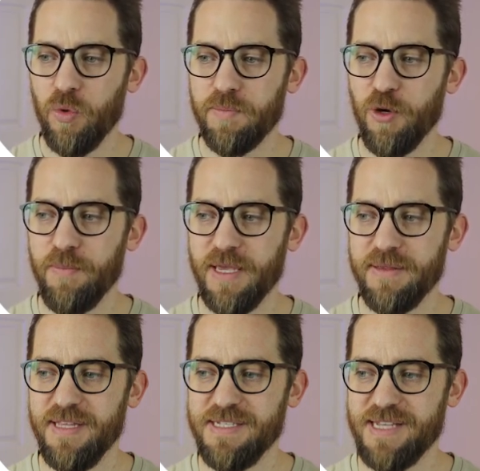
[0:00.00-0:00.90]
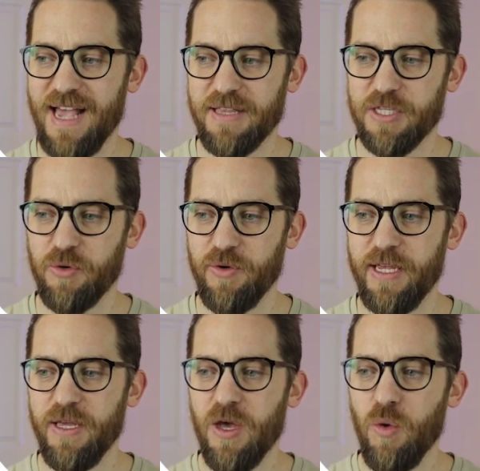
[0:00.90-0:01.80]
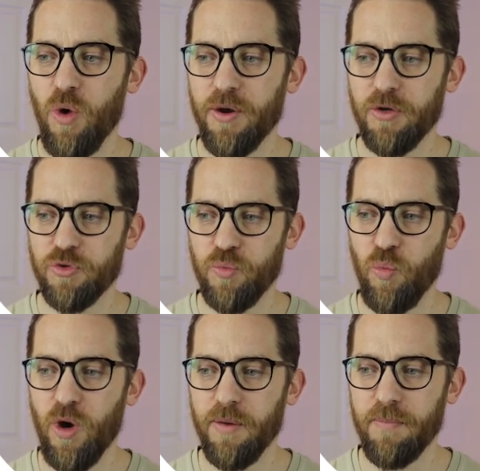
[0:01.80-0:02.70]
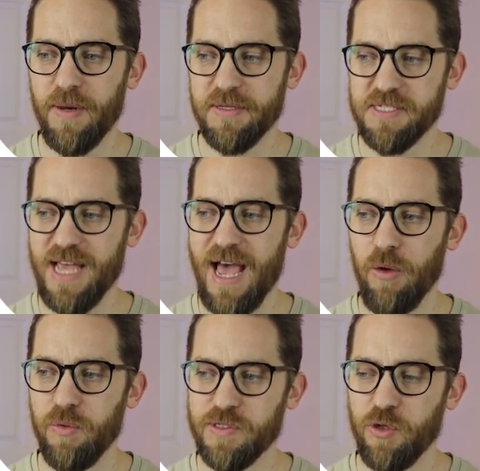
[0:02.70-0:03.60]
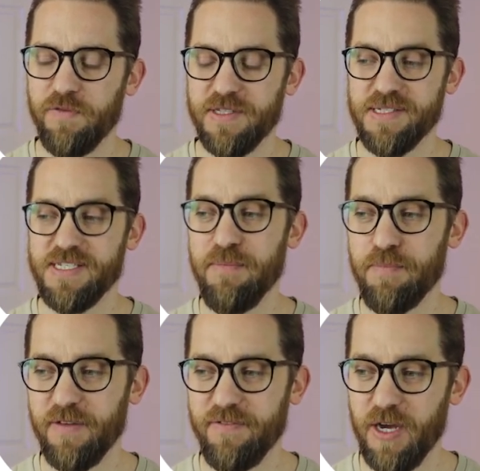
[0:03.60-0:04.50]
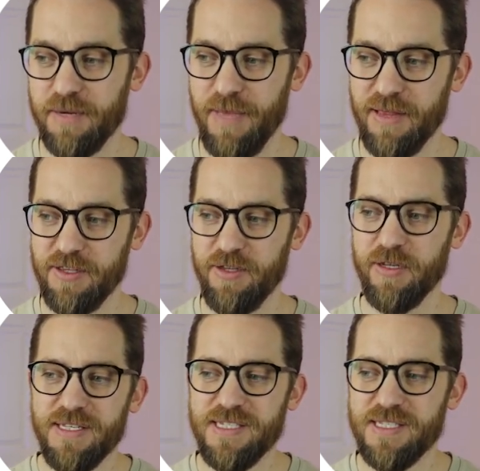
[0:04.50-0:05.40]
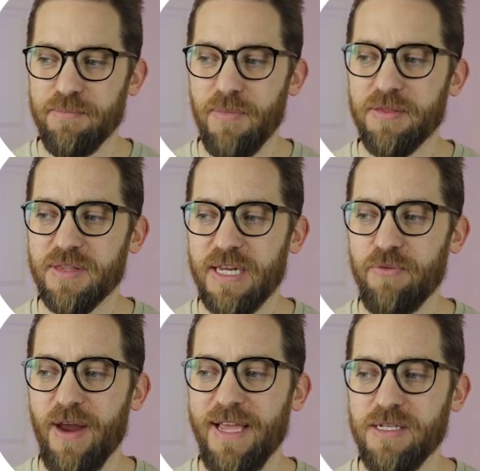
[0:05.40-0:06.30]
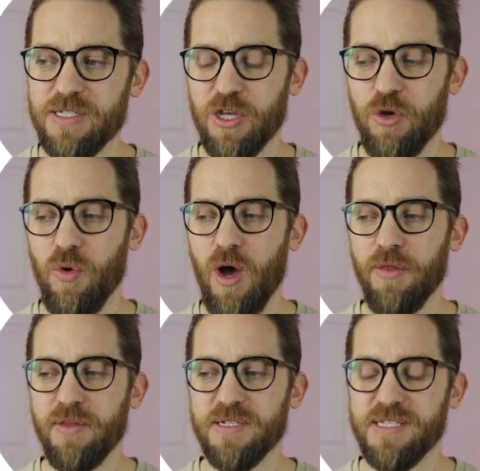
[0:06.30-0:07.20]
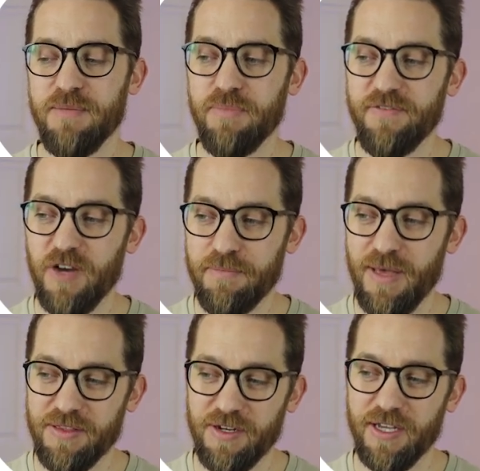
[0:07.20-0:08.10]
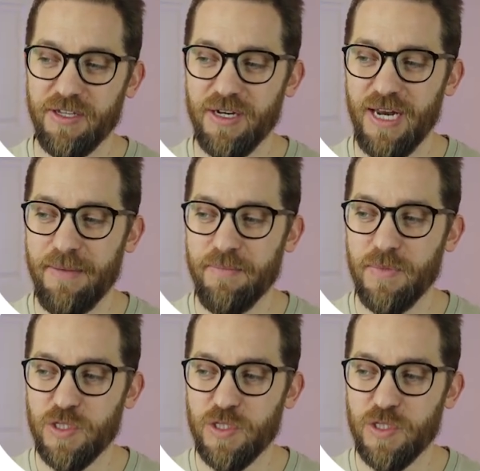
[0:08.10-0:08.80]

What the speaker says: would put me in this category, 101 plus hours of the simplified method. This is the monthly rate. So under the simplified method, I could claim